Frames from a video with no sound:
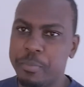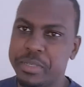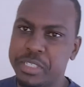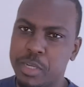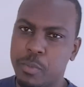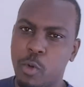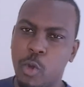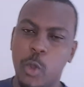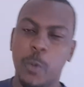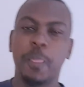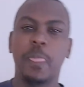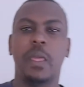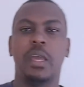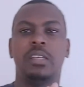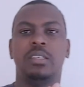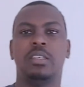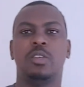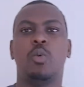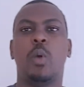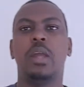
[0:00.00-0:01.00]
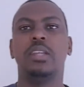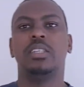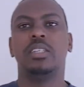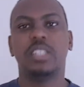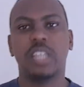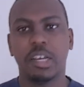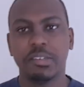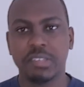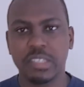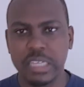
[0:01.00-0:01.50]
Peter Moyo has had quite a
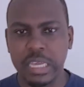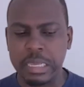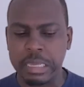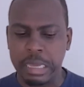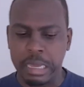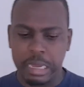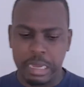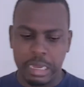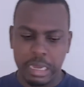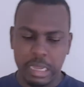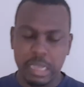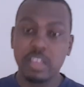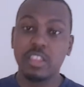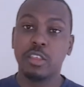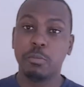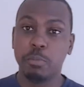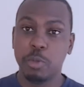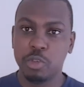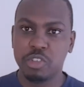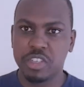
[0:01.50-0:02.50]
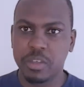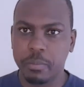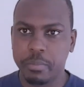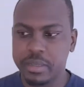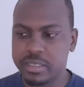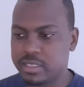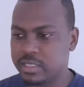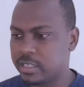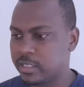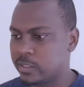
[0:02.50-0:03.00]
tough stay in the music
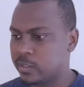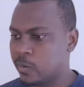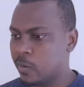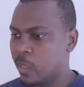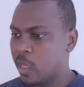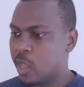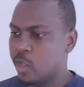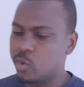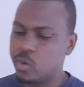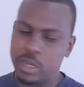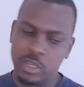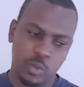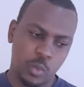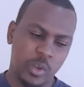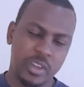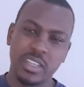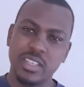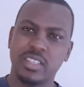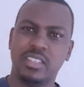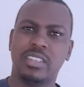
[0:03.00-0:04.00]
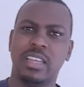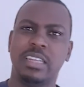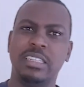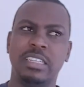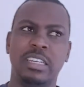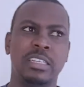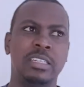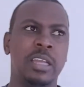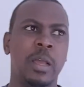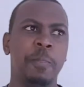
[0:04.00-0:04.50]
business. You know, when he
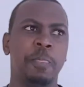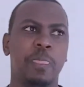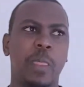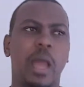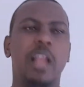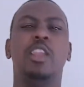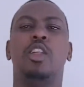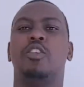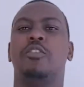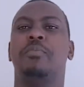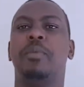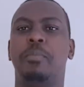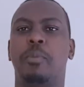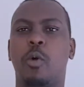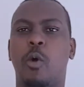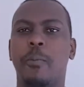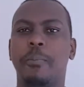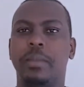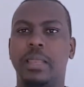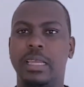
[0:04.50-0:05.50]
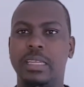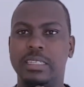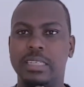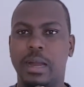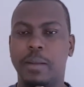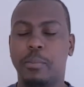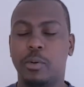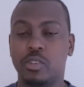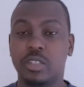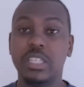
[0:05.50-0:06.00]
started, a lot of people complained
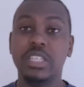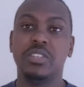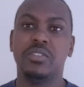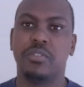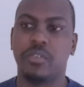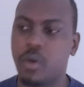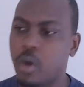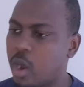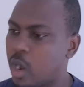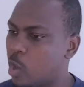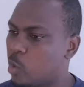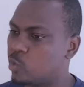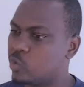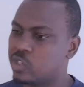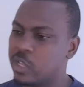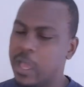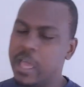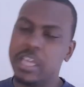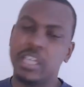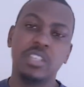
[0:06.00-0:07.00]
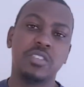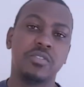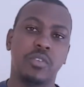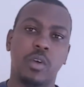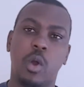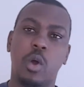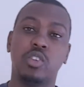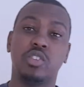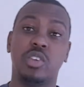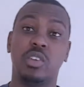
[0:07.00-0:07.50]
about his vocals. His
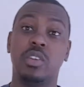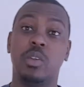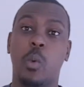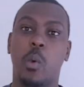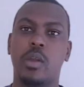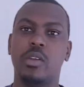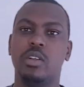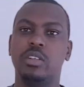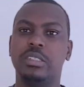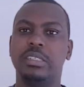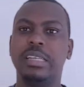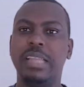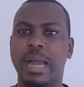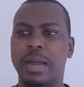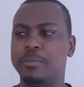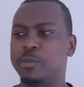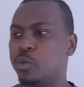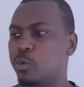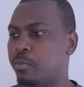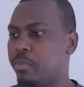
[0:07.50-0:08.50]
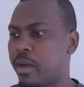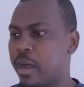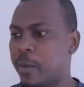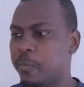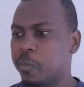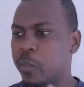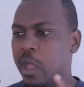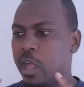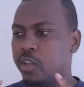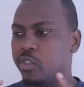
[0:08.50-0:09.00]
vocals were not really up to
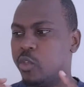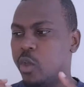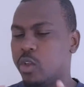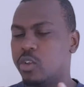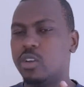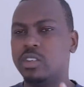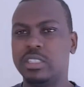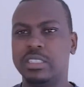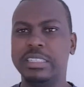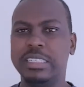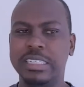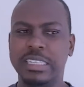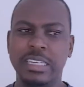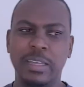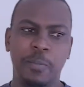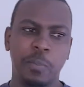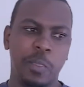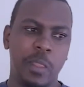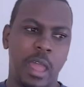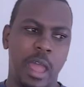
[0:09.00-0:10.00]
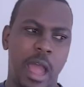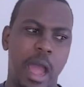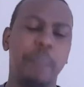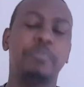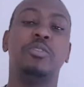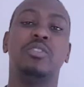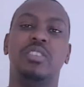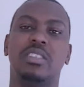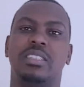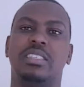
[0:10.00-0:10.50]
par. They were not really
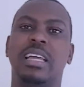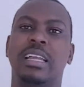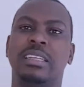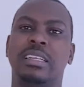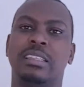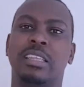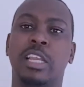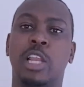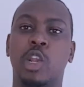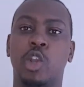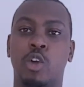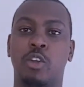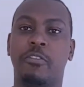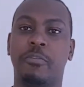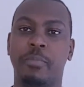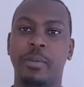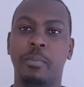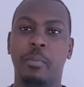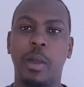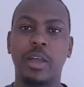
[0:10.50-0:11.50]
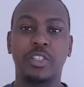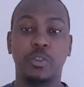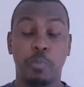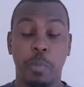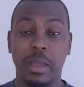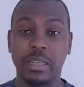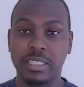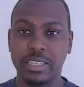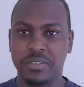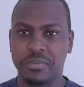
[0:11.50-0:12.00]
up to the standard that a lot of people
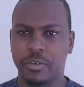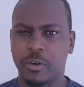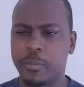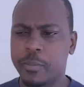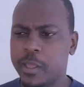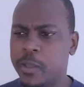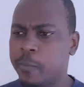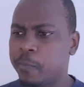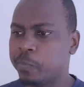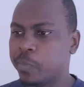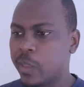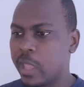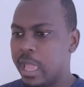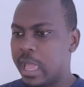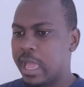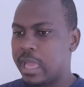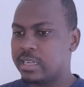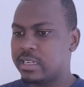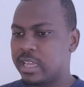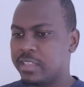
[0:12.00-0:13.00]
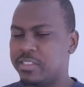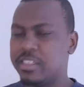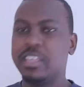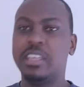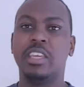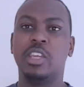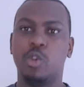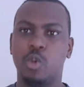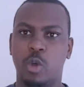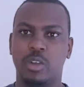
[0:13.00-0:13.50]
expected from him. And I
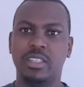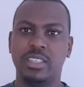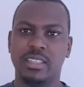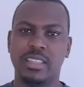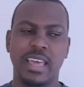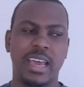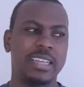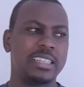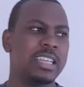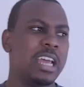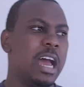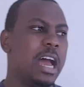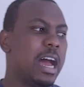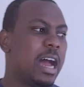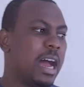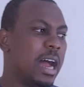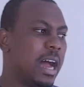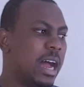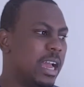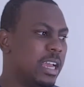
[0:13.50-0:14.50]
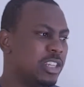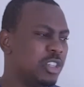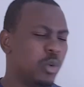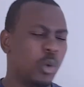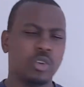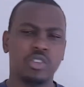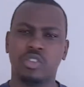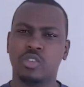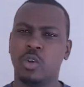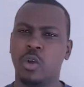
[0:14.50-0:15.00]
think he noticed that. And
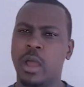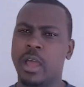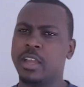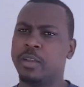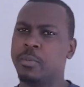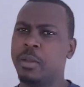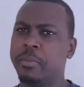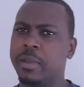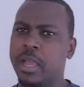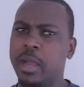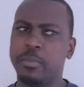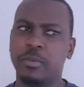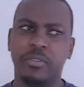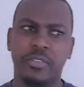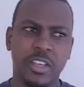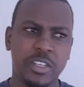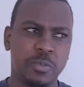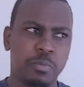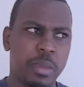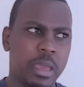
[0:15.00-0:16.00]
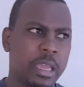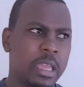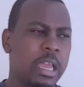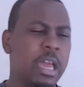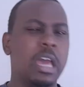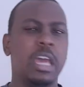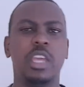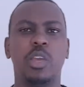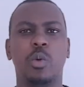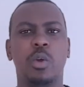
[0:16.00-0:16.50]
also, I remember a couple of years back,
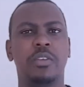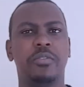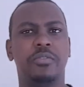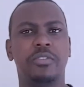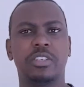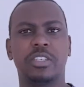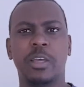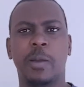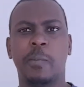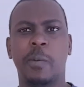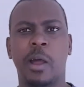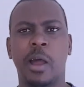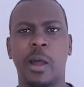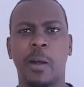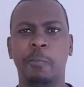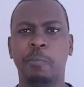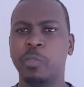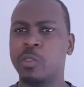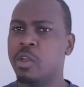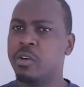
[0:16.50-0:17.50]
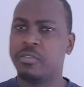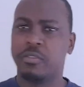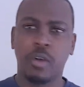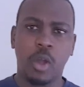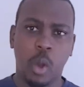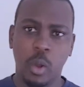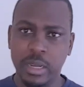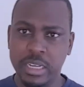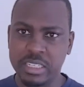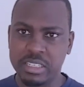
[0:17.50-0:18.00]
he went for some
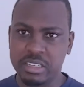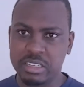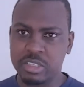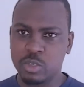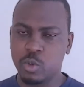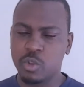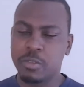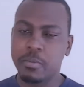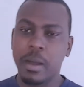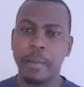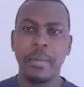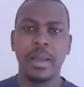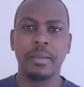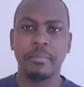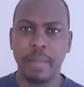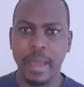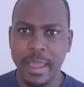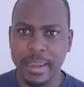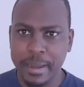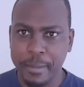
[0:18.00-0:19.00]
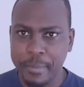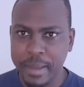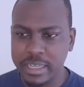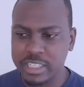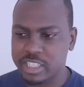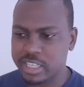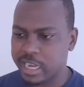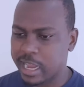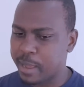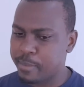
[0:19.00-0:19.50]
vocal lessons with Baba and Amai
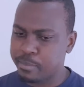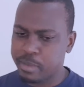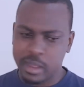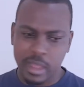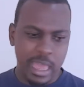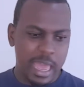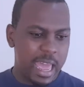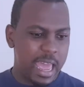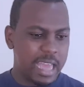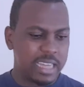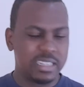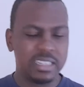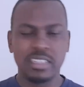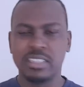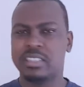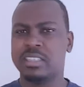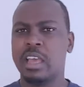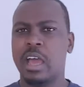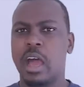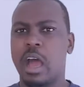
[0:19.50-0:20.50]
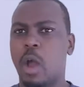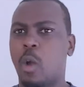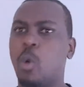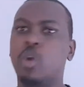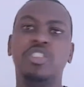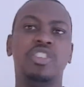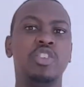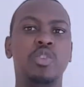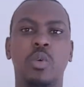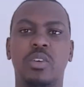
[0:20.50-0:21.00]
Charamba, and is
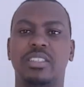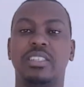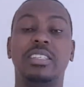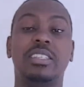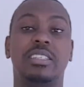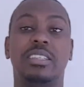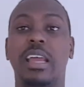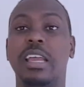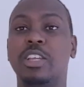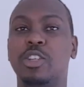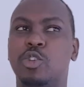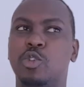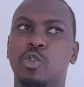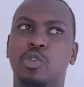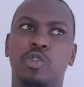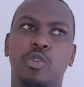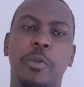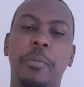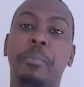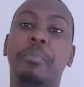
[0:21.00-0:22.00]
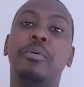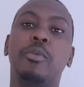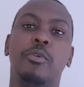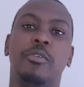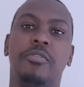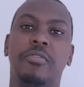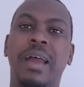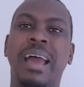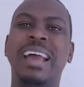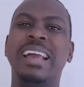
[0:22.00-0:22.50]
continuously trying to
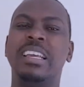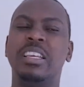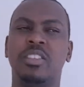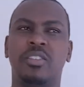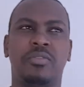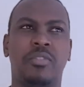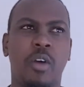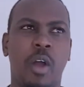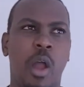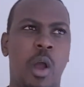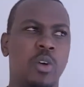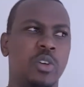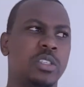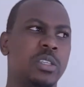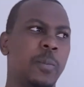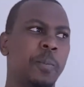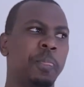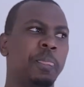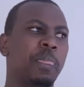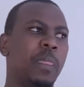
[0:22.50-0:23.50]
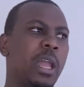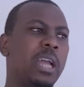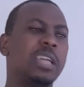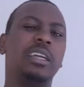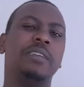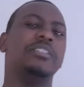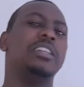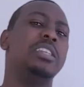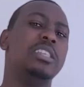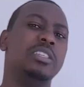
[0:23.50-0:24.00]
improve his vocals. And
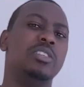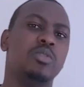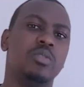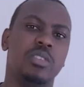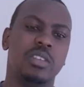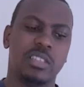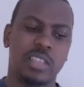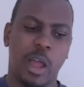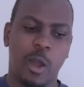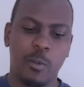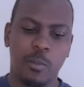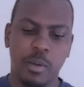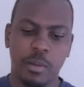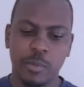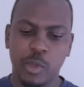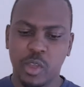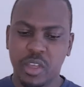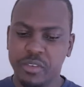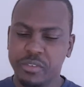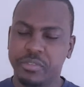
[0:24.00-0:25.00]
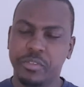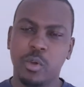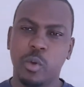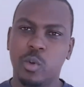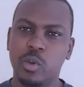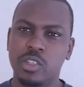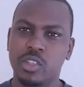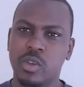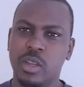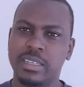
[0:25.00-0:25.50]
after listening to this album, you can feel
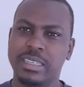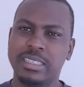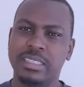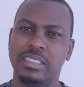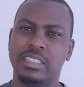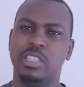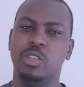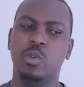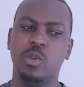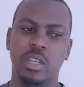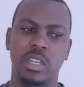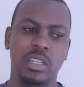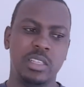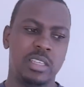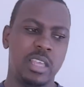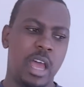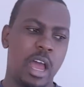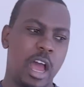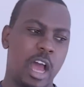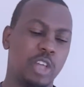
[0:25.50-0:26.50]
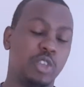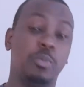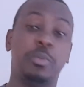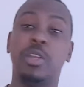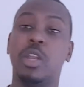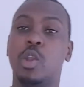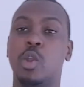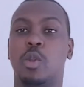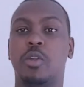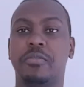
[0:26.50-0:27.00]
that he still needs to put
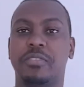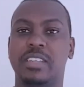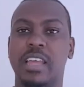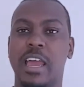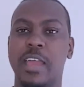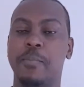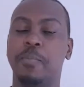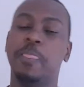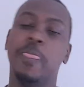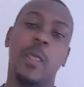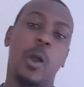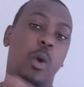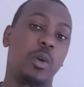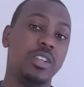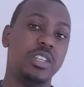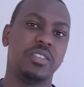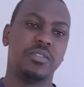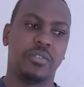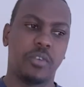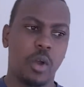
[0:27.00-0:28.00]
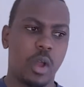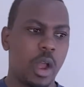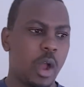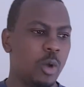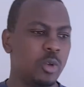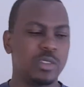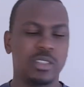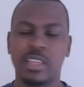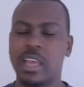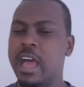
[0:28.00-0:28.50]
a lot of time on his
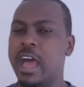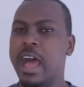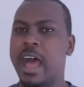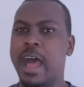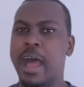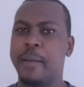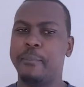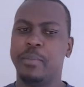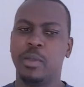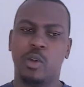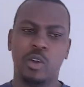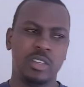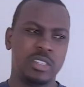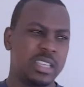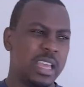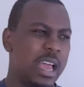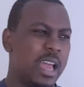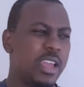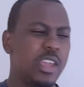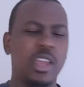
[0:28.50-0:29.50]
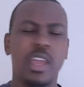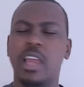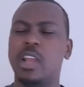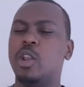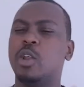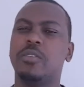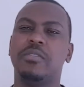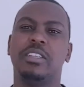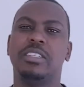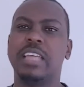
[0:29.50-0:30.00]
vocals because a
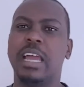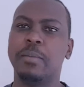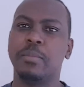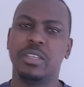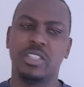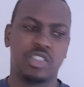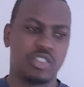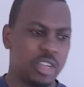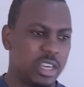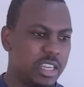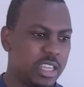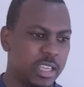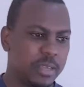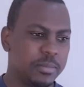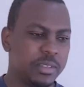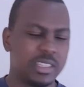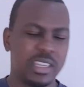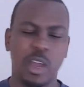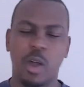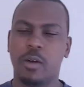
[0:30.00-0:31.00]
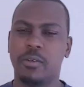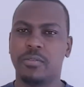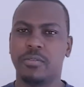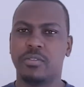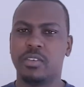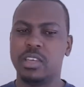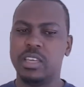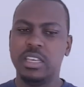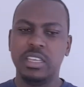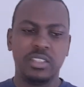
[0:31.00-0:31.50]
lot of the time he's training himself,
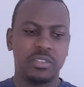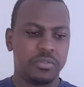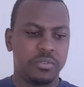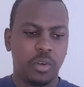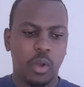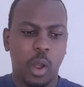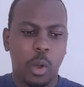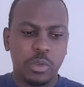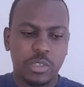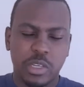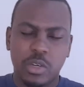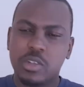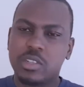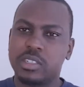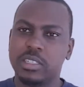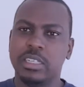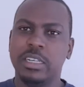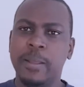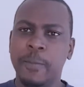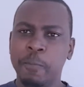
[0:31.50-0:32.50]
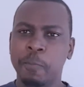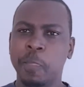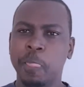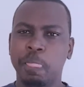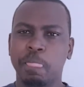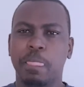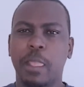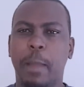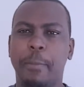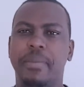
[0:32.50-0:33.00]
his vocals are not really
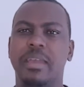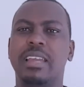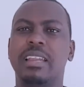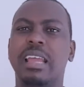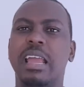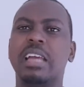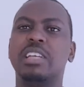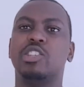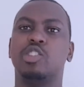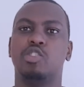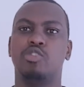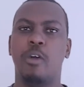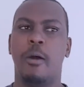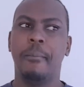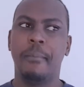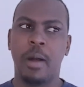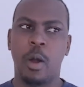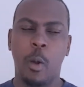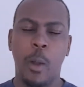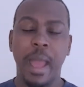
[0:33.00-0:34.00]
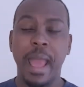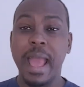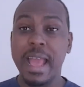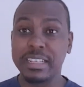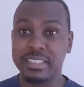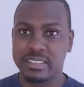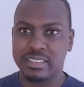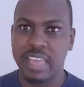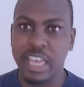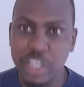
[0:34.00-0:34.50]
appearing as normal
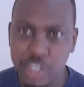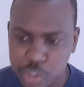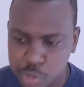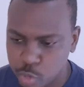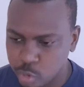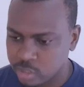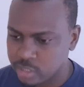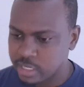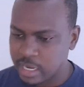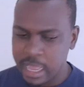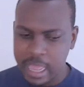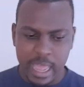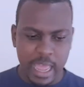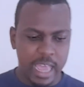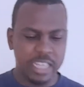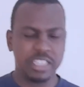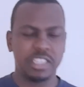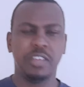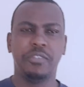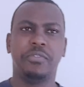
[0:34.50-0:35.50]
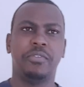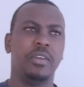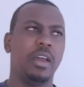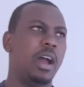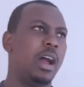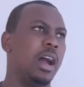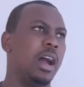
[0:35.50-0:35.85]
as they should. And if